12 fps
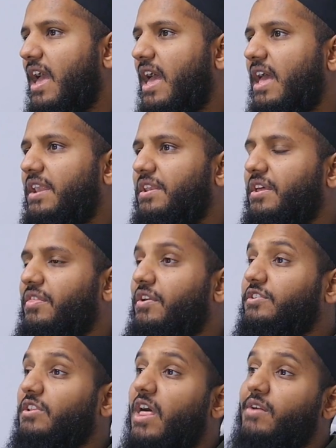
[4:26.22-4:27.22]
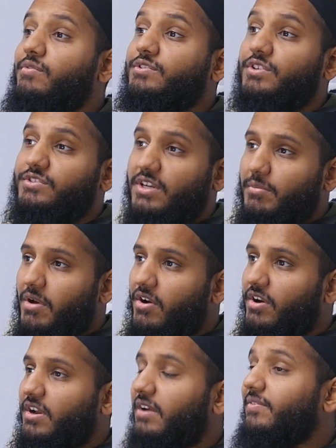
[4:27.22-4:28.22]
and there's a lot of research in
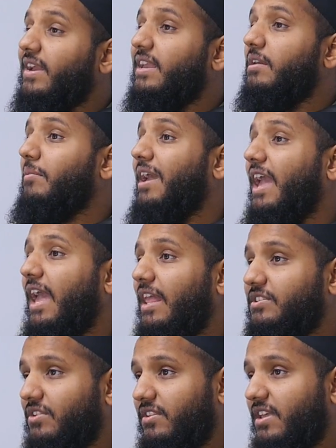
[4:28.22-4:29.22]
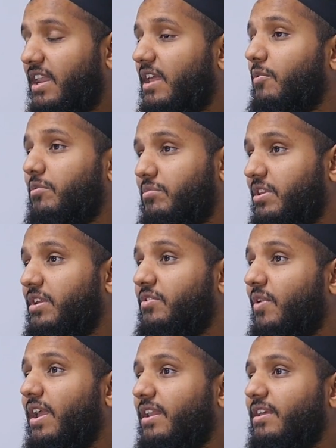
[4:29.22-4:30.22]
America. If I can get my hands on that, it would be
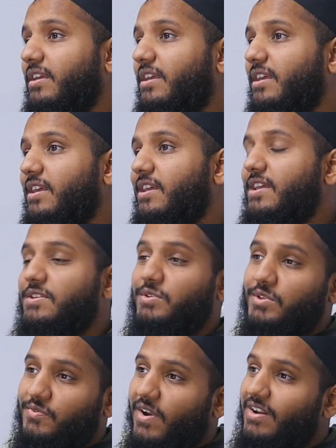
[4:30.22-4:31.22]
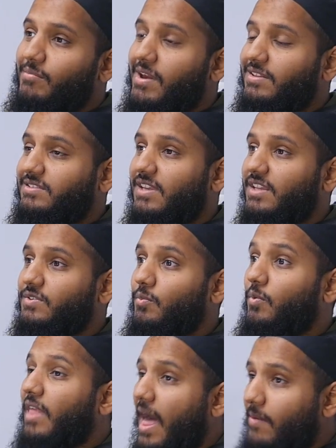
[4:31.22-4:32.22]
great. So this friend of mine says,
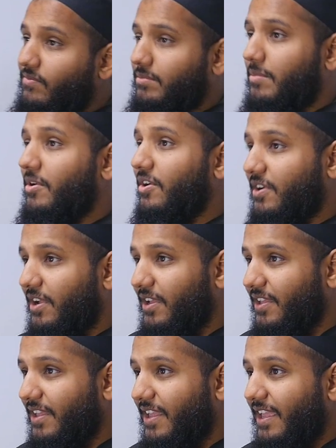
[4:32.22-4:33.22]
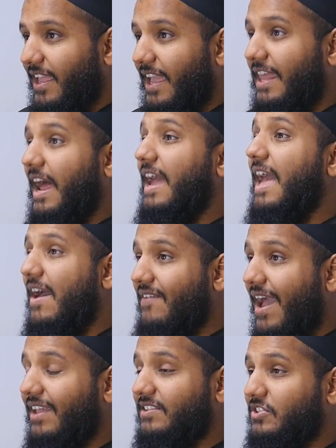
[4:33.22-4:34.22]
well, I'm from America, and I
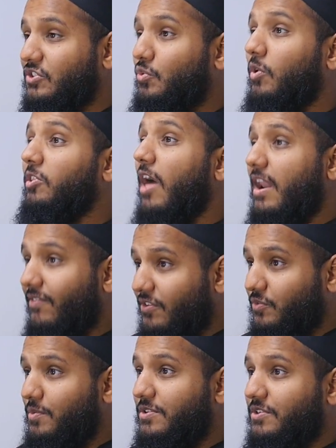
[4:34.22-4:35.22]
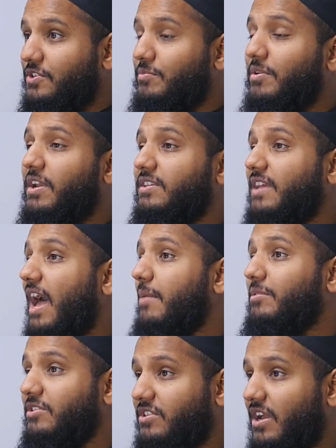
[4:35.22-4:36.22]
have access to a lot of this research because
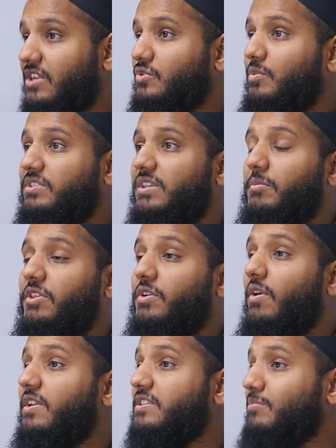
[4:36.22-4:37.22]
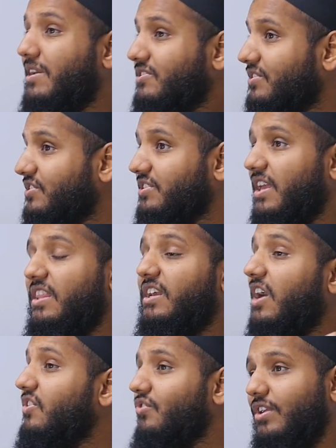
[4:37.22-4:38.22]
I'm in touch with some of the greatest specialists in the
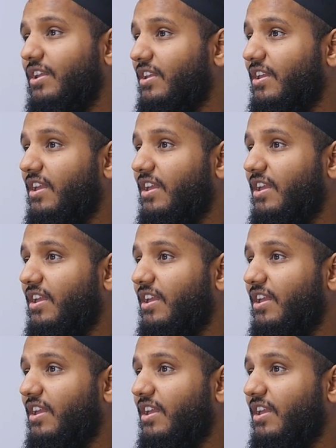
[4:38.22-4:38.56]
country.